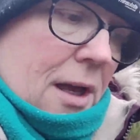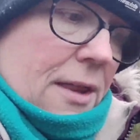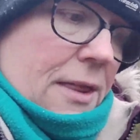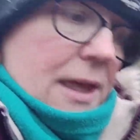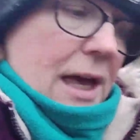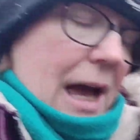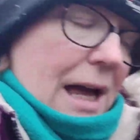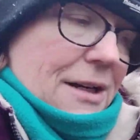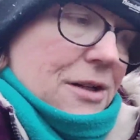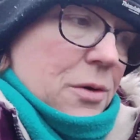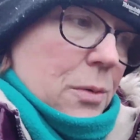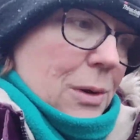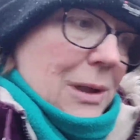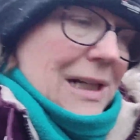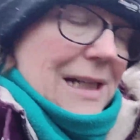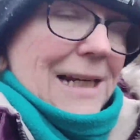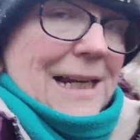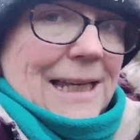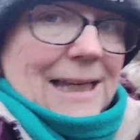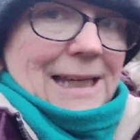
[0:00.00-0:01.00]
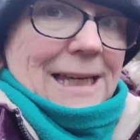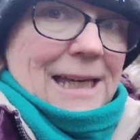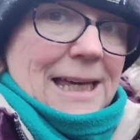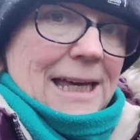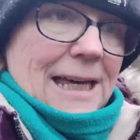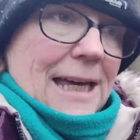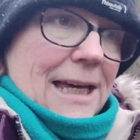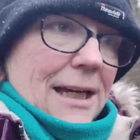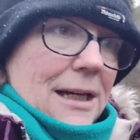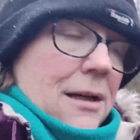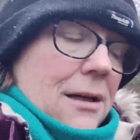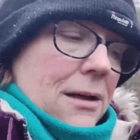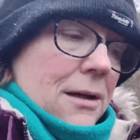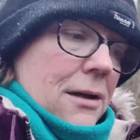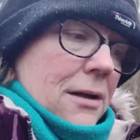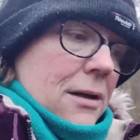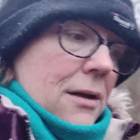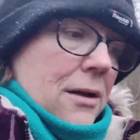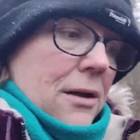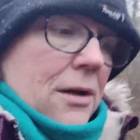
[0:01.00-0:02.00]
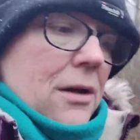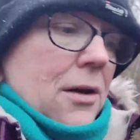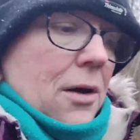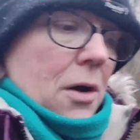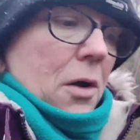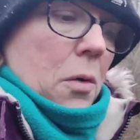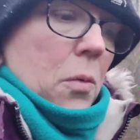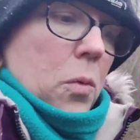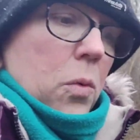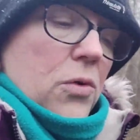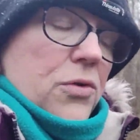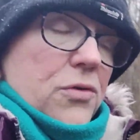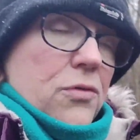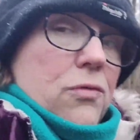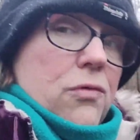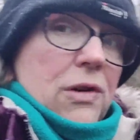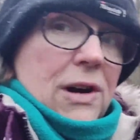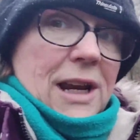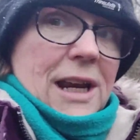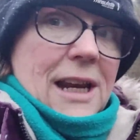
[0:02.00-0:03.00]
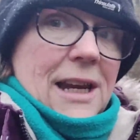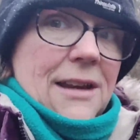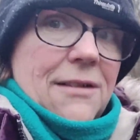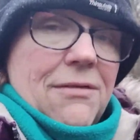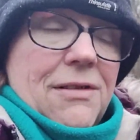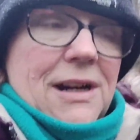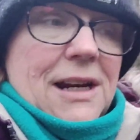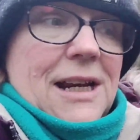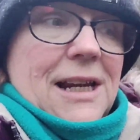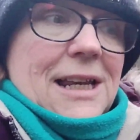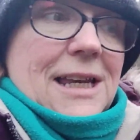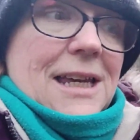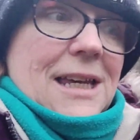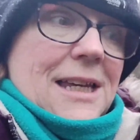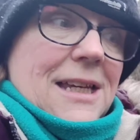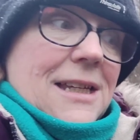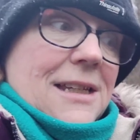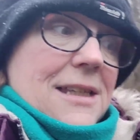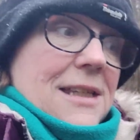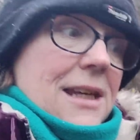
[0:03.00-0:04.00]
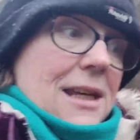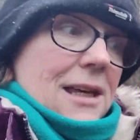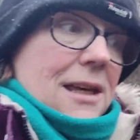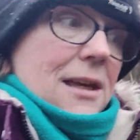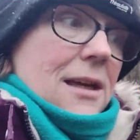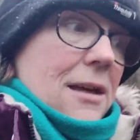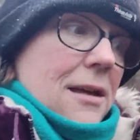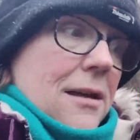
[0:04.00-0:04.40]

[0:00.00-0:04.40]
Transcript: The actual linking was really easy.